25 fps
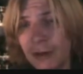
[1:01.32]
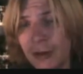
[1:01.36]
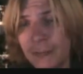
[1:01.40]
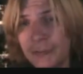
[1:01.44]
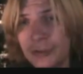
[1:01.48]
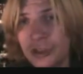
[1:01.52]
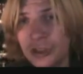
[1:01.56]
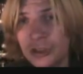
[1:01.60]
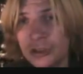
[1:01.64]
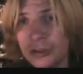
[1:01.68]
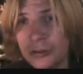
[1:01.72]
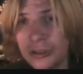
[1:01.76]

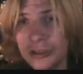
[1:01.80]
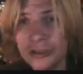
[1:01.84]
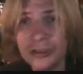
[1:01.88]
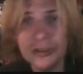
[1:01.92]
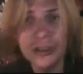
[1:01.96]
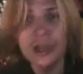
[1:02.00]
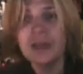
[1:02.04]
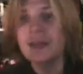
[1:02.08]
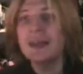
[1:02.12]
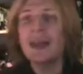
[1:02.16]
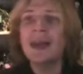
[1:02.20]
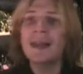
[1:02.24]
rubbish toy, so
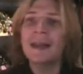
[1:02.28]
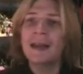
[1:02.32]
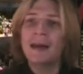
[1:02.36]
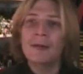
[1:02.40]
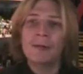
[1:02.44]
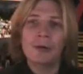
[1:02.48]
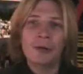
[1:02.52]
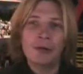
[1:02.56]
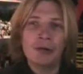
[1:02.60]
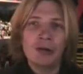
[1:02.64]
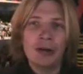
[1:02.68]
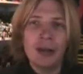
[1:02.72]
don't get
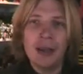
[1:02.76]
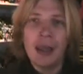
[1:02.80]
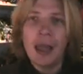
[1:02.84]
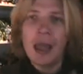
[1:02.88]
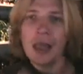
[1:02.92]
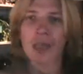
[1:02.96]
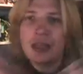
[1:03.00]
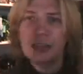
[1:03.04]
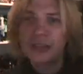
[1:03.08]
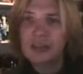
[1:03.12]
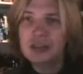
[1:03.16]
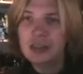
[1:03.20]
that one, alright?
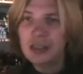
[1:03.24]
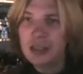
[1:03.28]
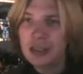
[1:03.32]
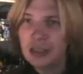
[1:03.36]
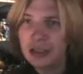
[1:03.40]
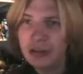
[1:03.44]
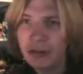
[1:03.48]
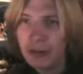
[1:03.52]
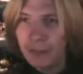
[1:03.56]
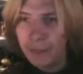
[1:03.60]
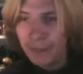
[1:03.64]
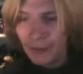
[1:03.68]
Steer
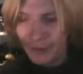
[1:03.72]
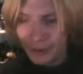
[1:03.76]
clear of